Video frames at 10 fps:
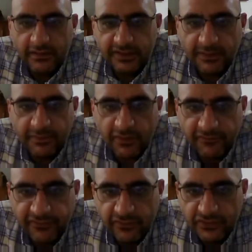is some
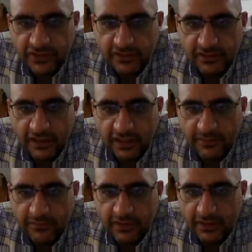confusion.
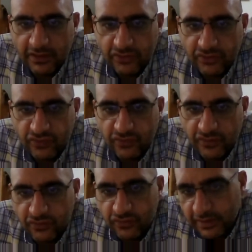
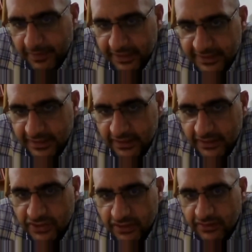Do the Palestinian
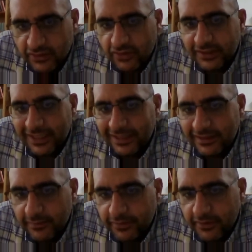children not get
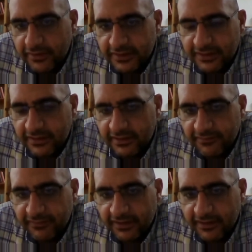a birth
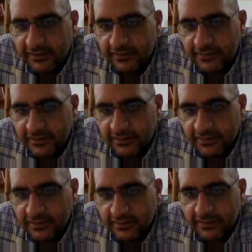certificate?
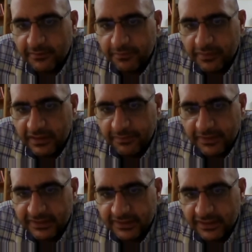The
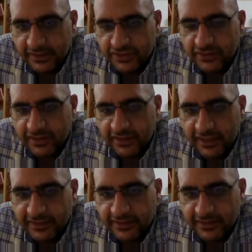Palestinian children
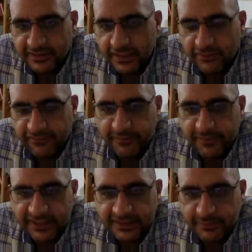as a result of a
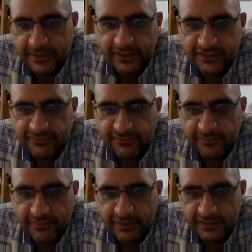mixed marriage
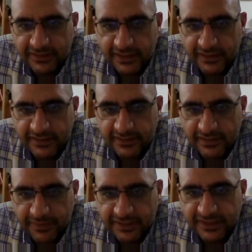from inside Israel,
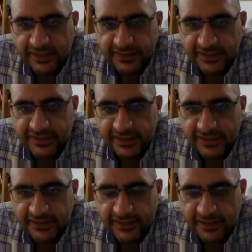Palestinians inside
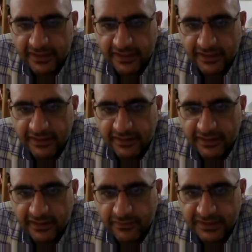Israel and
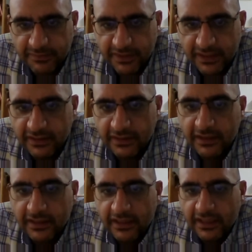the West Bank?
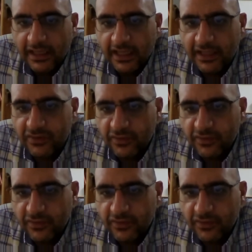And